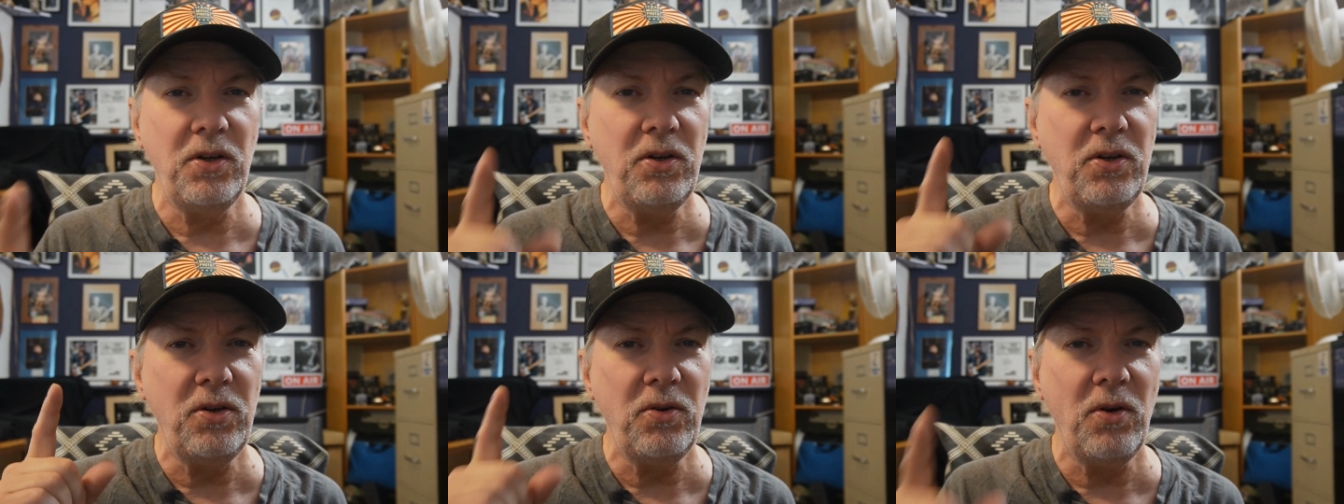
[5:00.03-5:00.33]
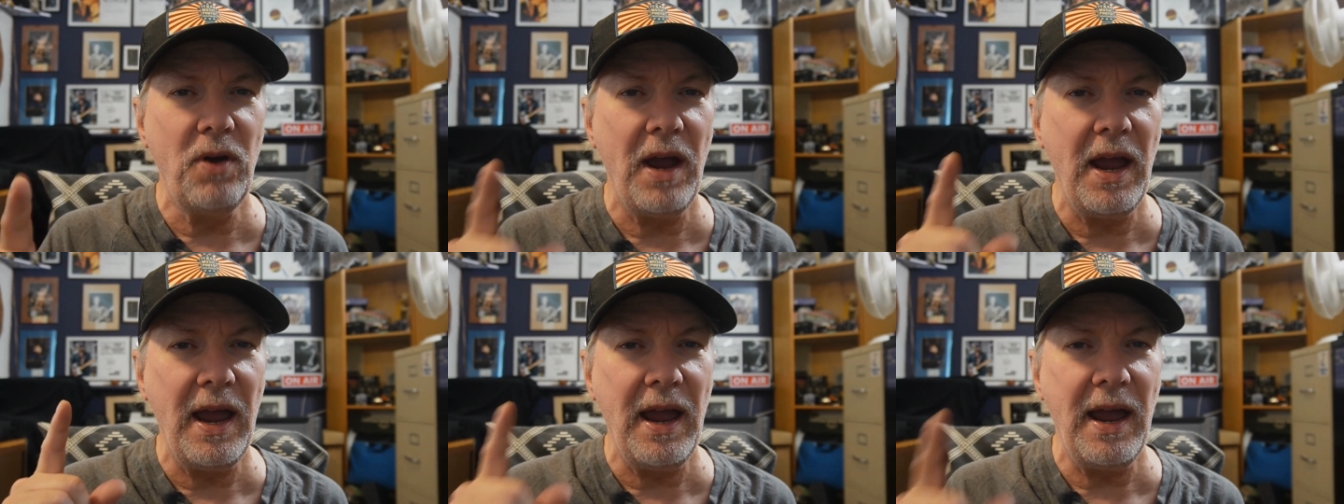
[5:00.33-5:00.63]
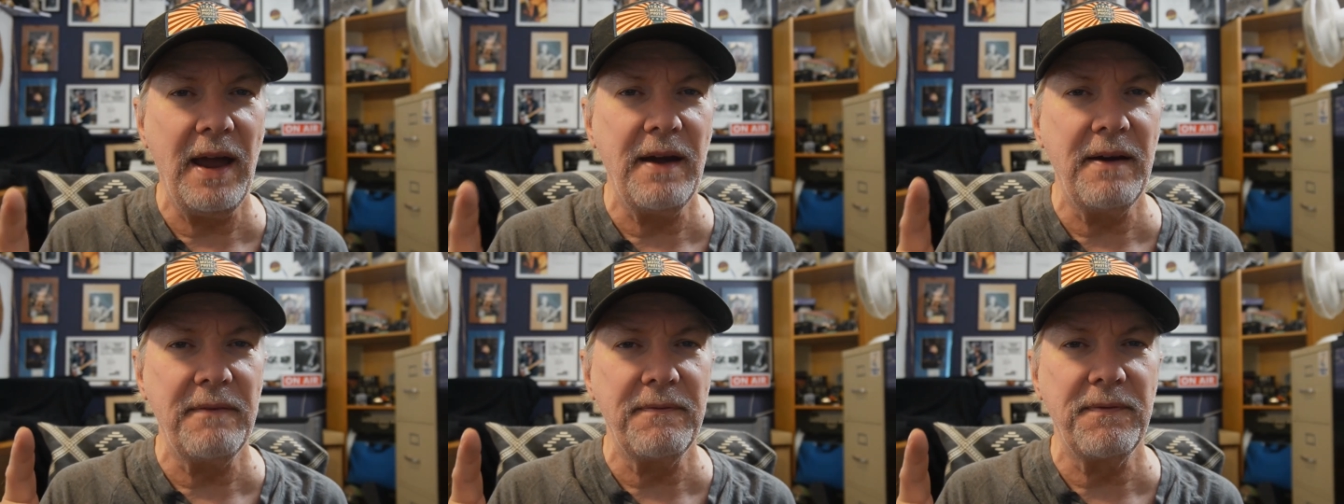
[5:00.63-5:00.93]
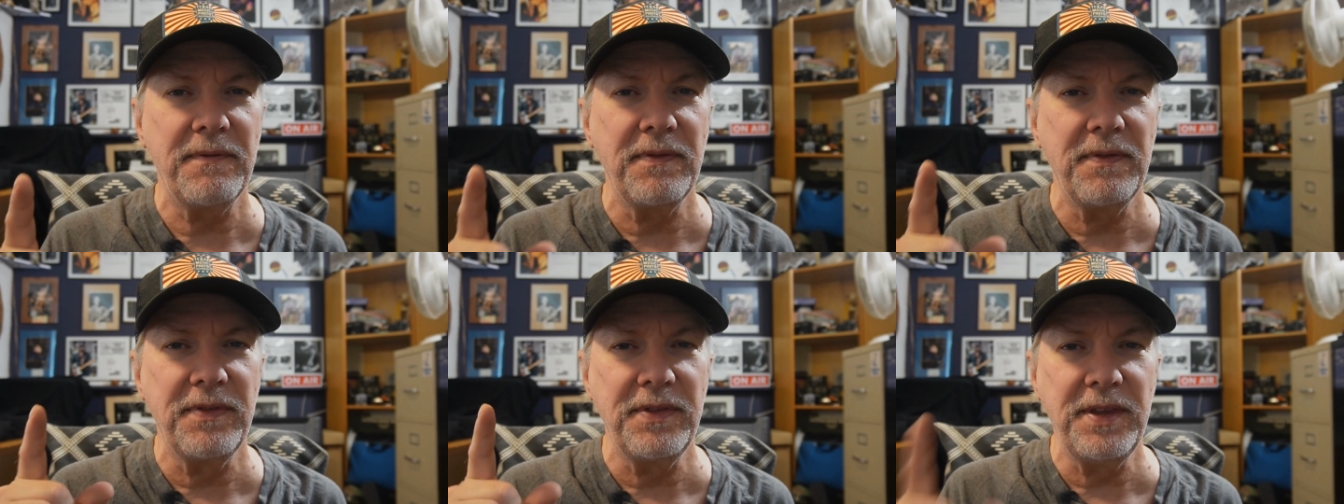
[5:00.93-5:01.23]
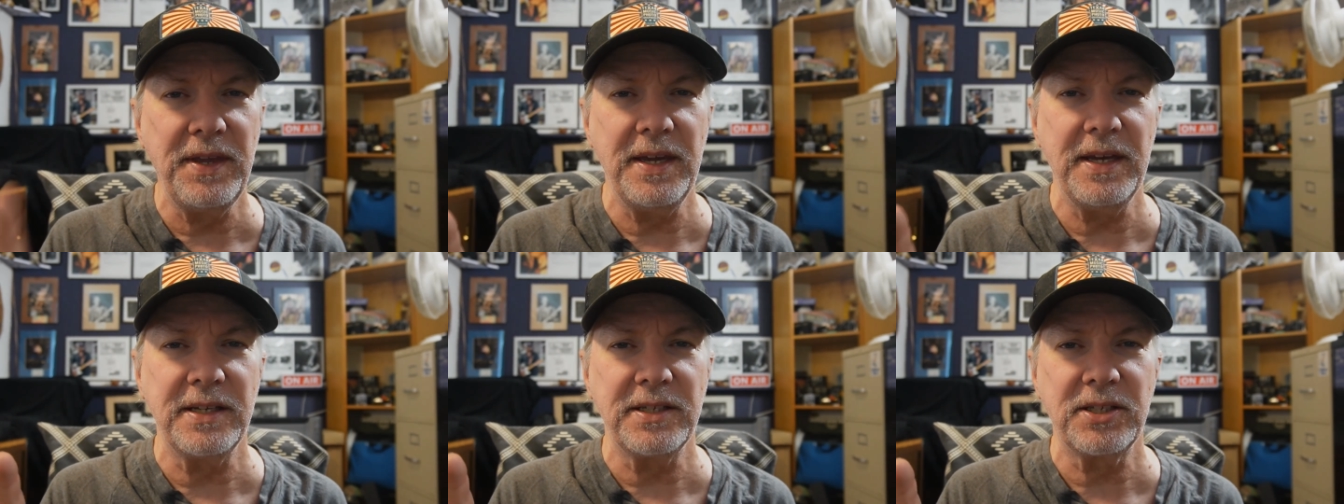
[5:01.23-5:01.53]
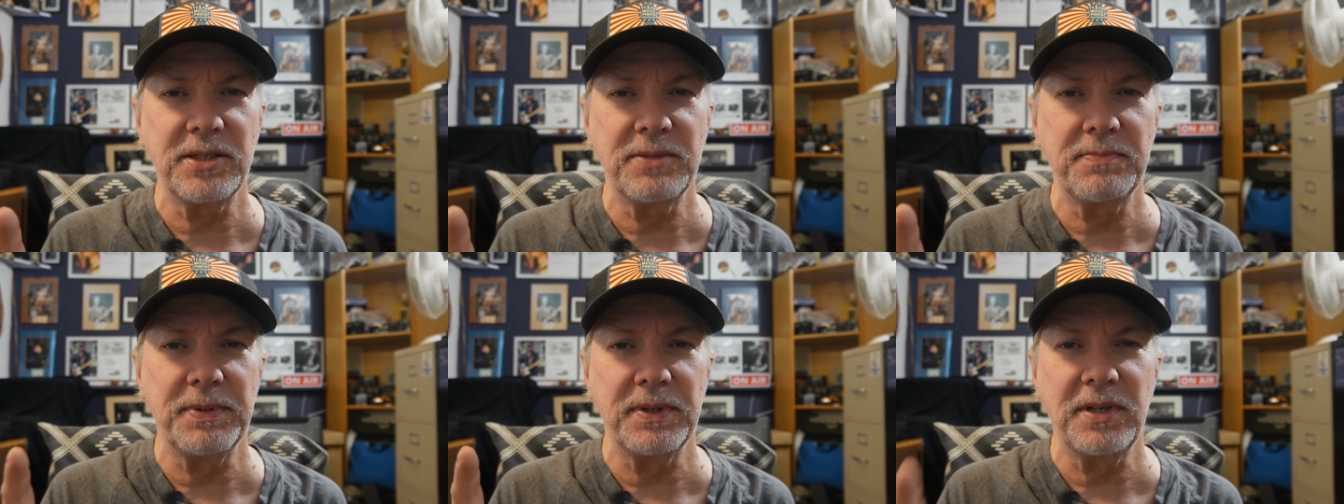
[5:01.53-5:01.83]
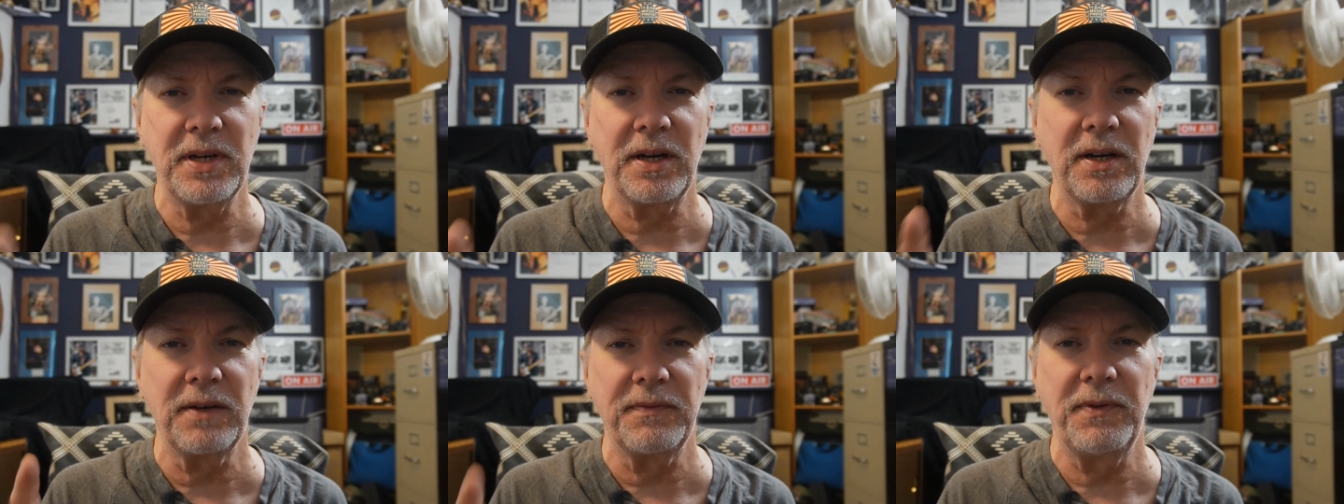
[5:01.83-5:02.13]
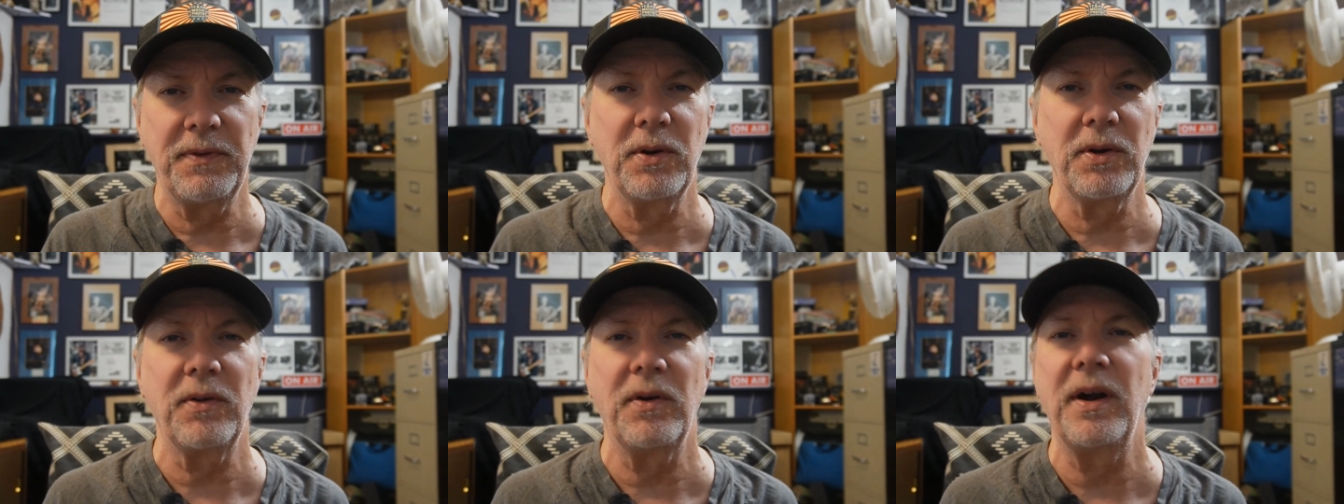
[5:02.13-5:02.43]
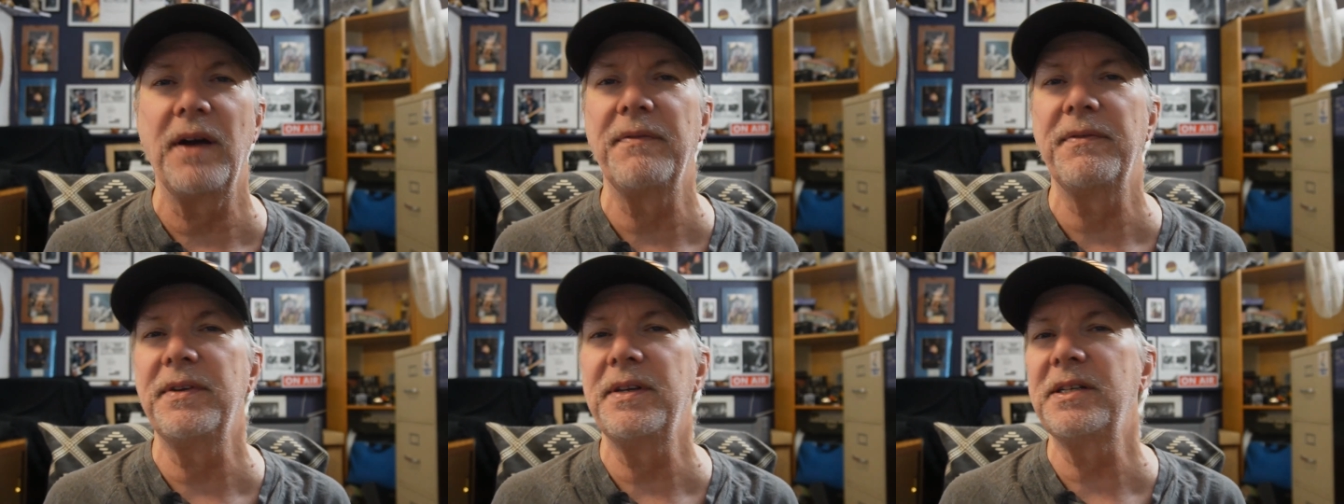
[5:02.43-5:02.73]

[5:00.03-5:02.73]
you have this particular photograph?